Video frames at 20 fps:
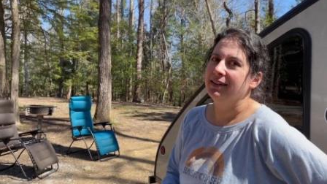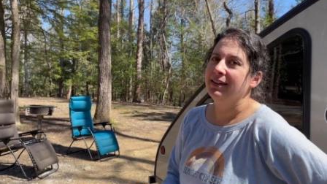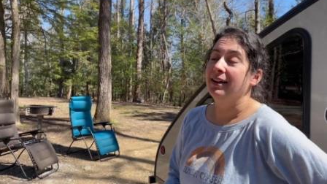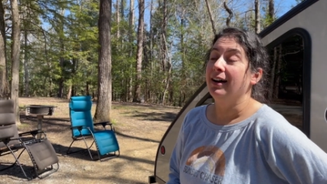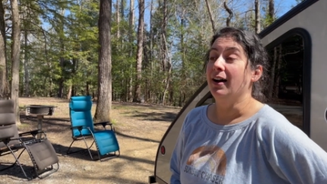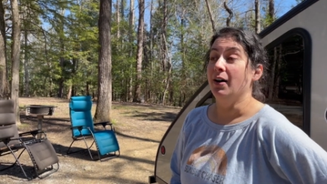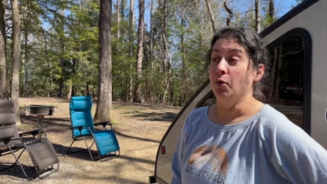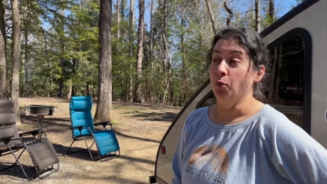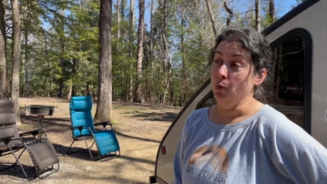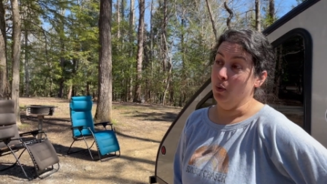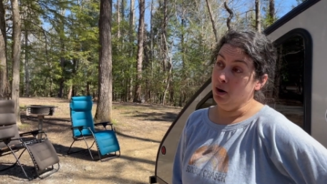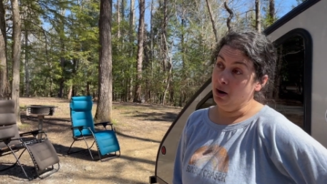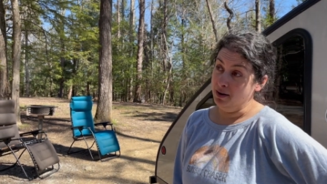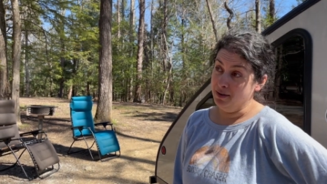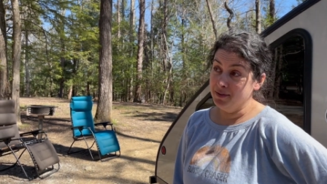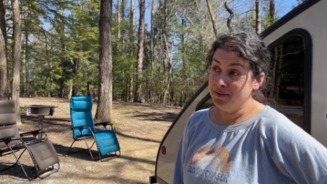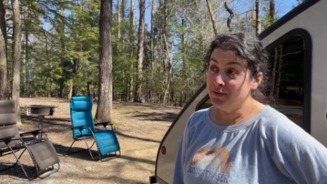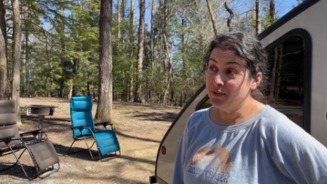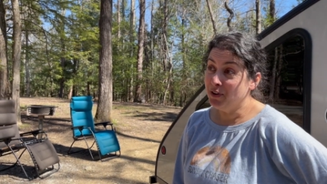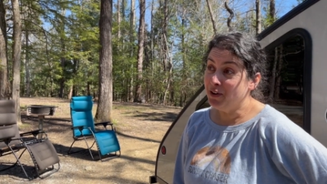A
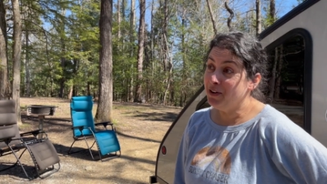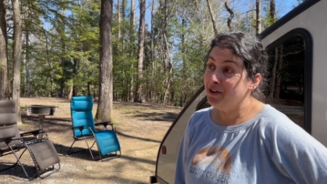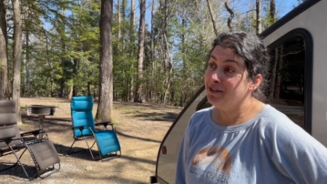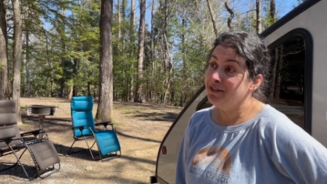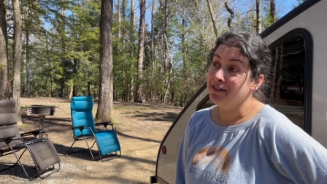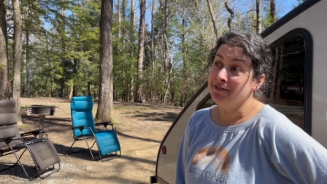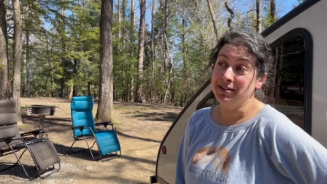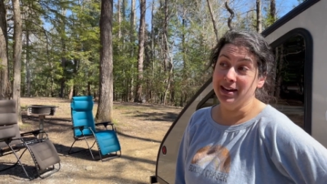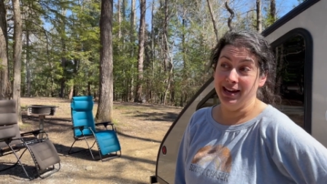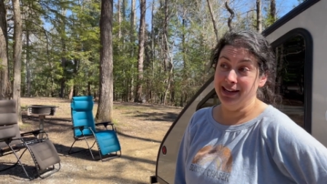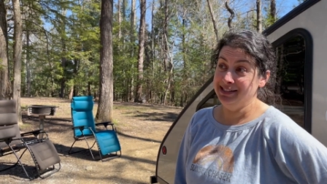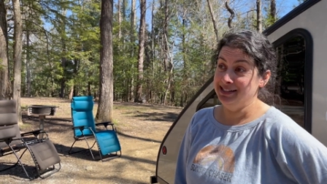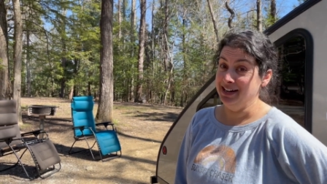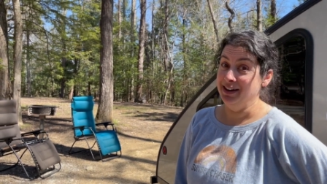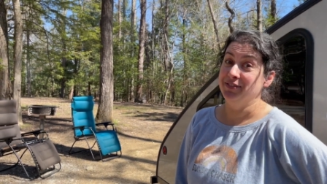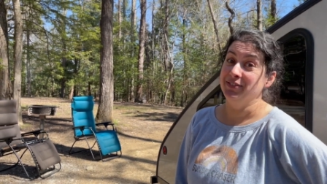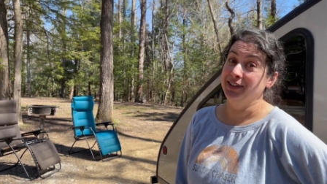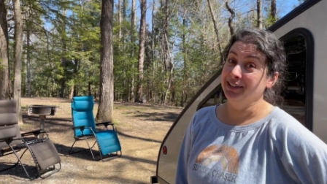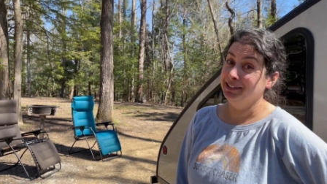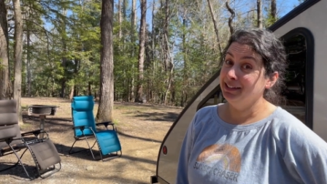waterfall? Okay, definitely